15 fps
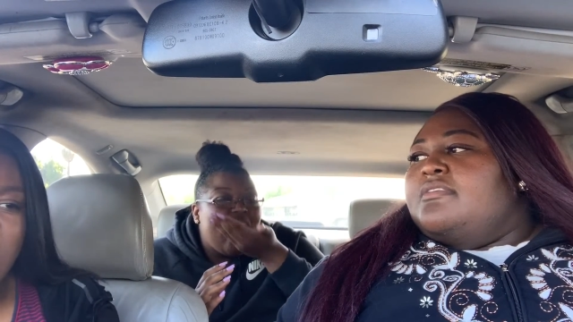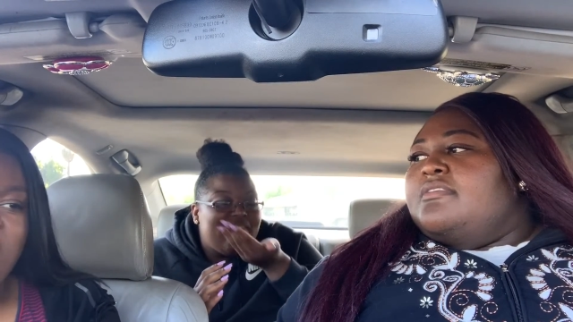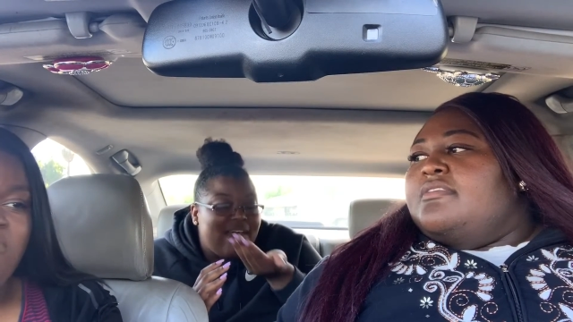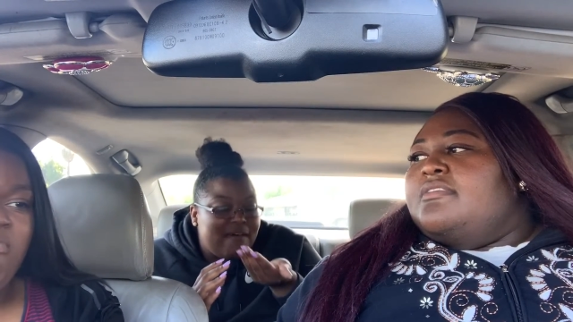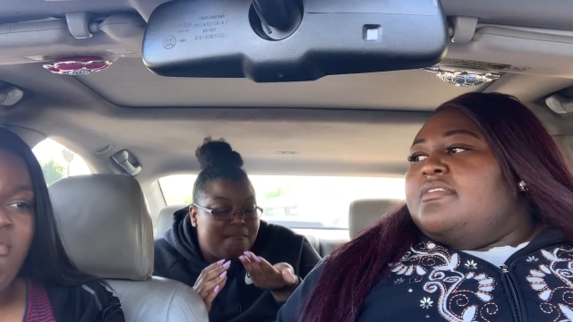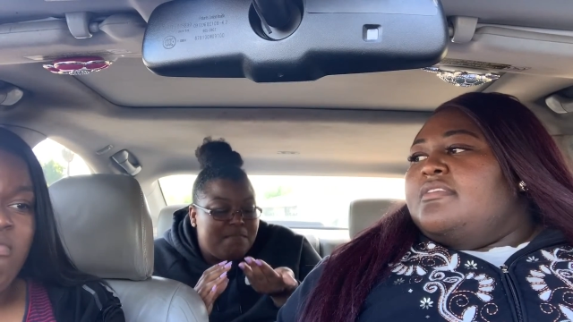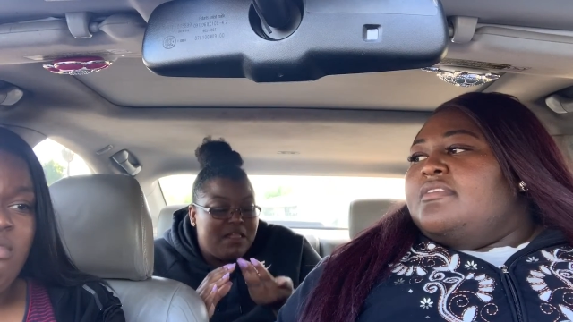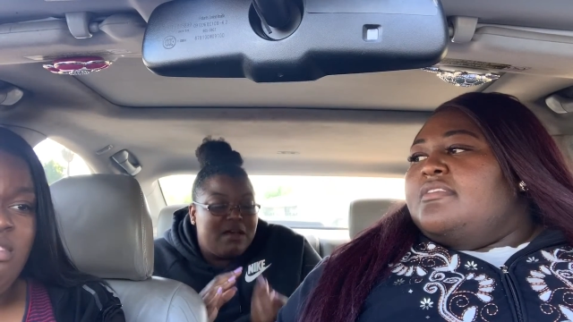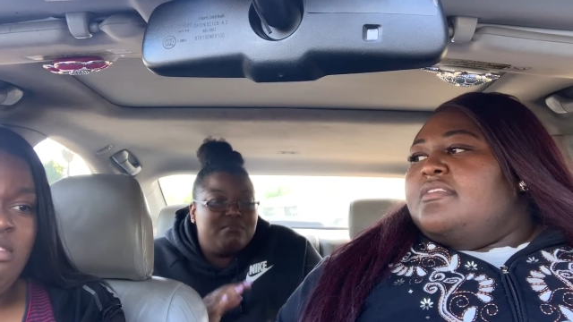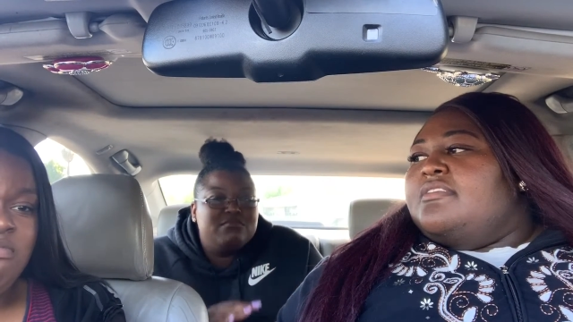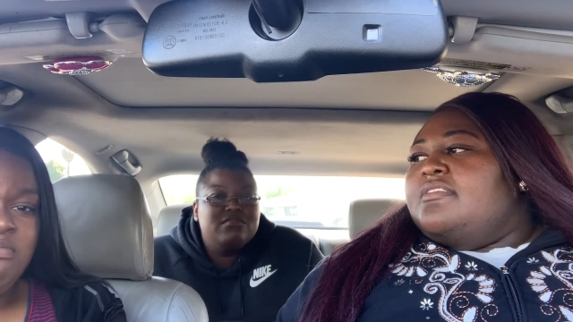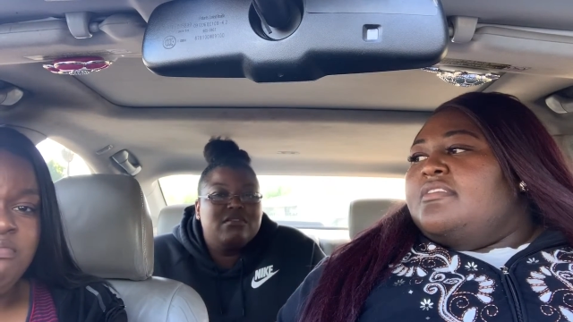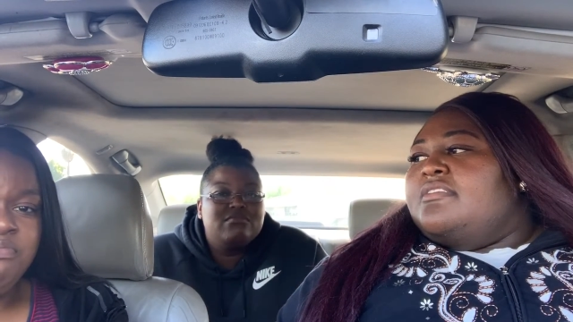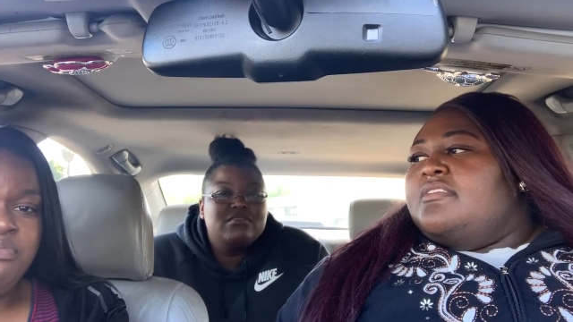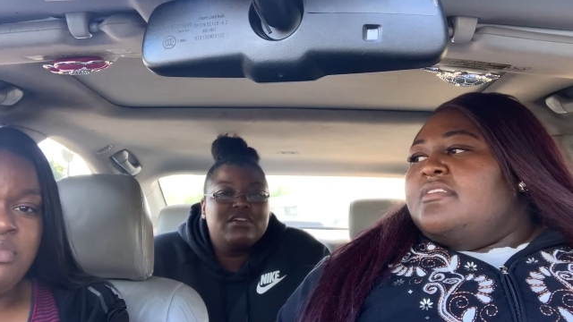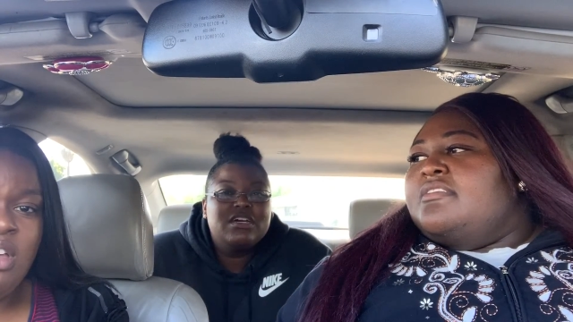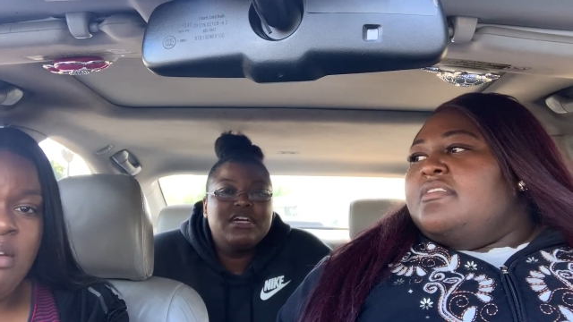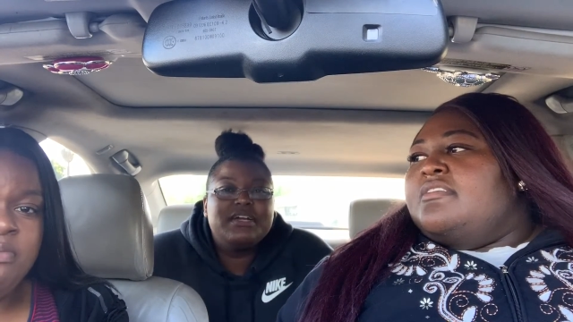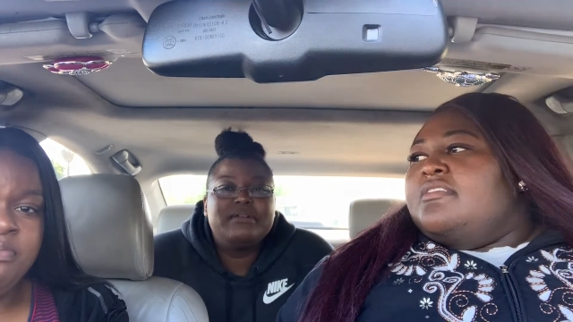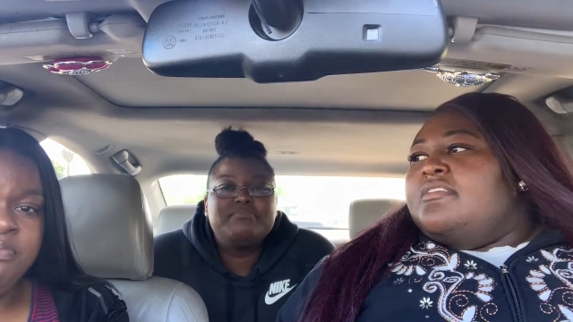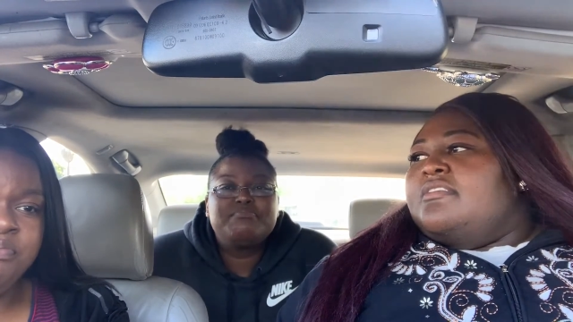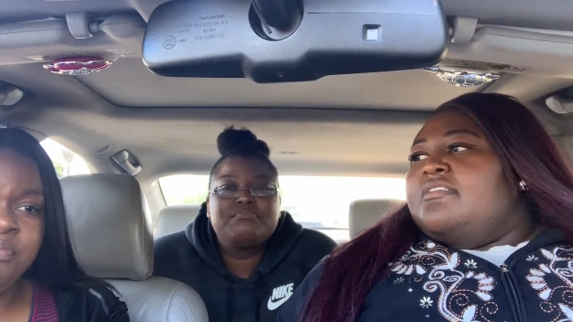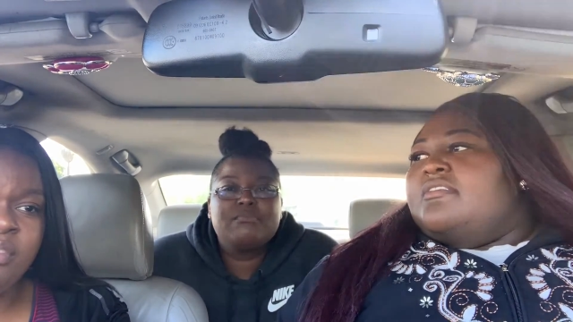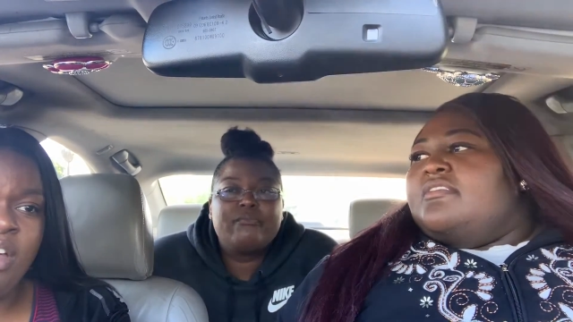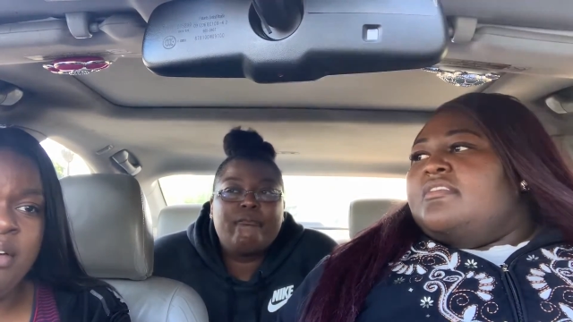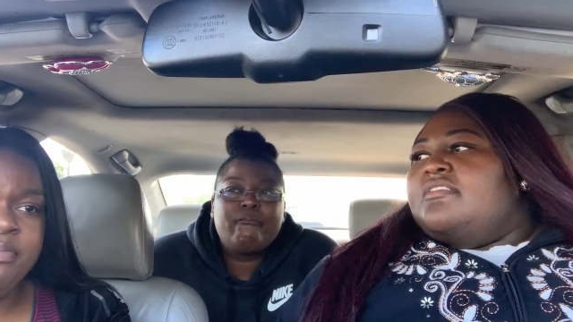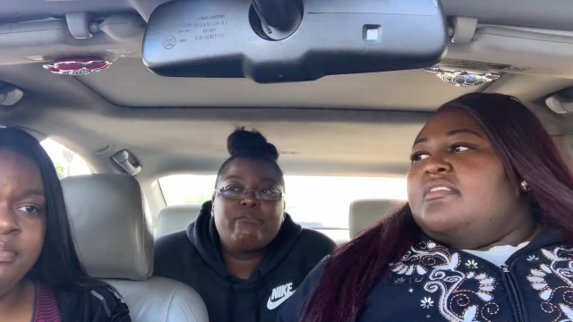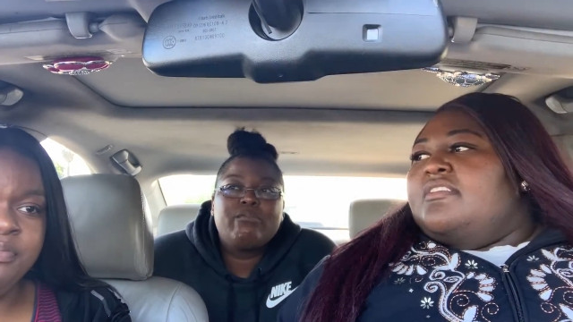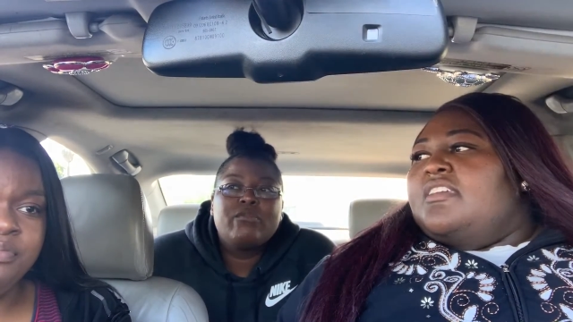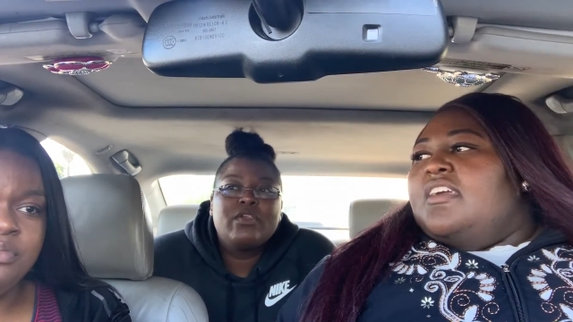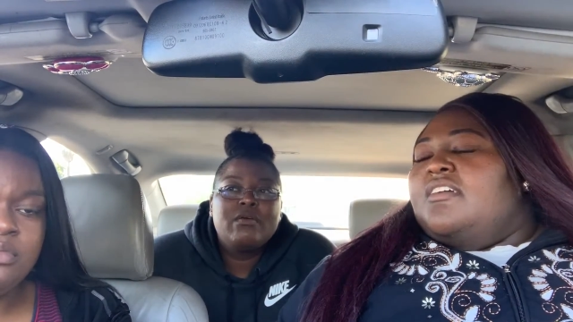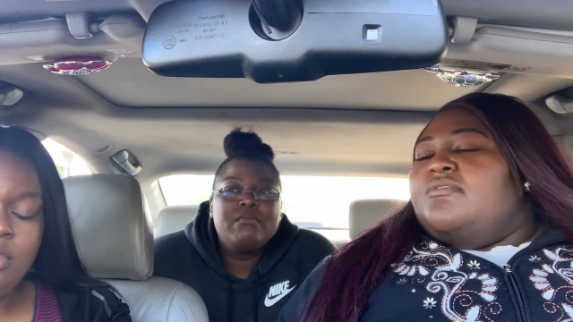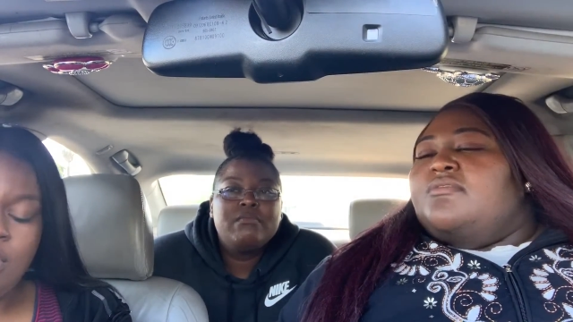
Speaker 1: I like plum, so it was good. Yeah,